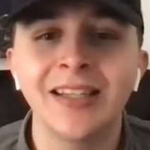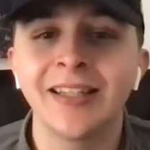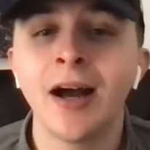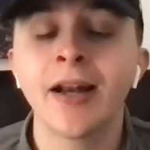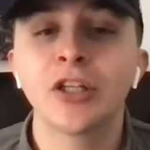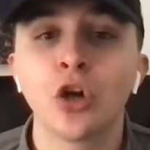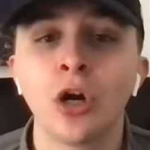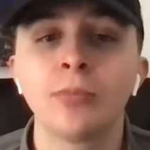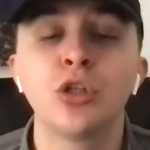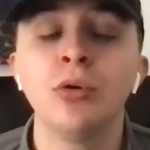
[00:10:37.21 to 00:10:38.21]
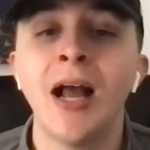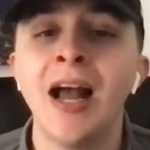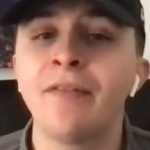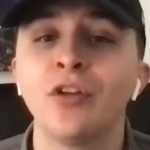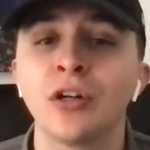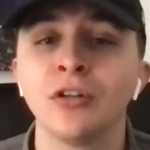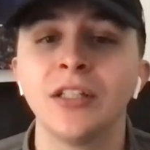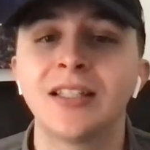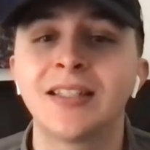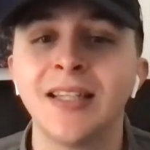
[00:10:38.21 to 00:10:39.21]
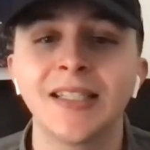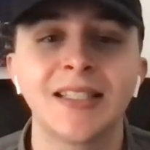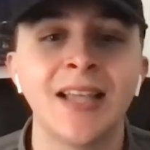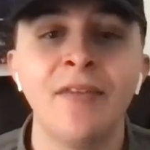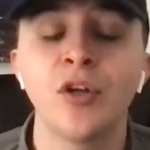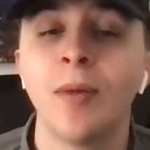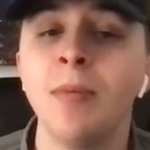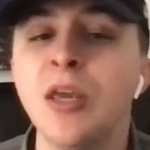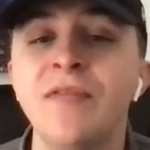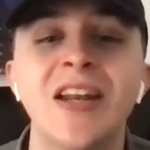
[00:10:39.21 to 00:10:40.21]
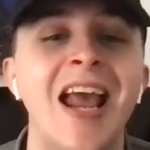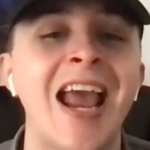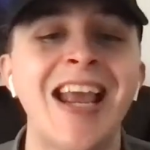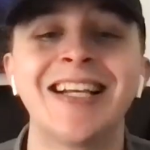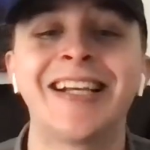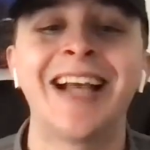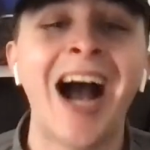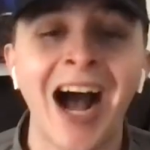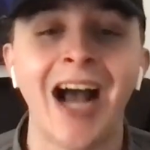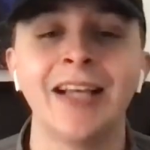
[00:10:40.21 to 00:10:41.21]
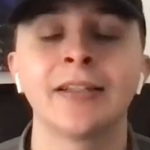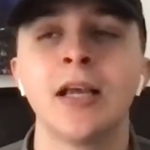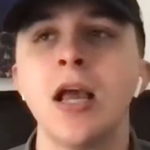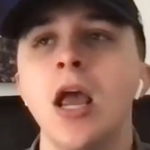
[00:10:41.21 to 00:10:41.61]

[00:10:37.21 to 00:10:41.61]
Adonis Arms, you have literally six, seven, maybe even eight guys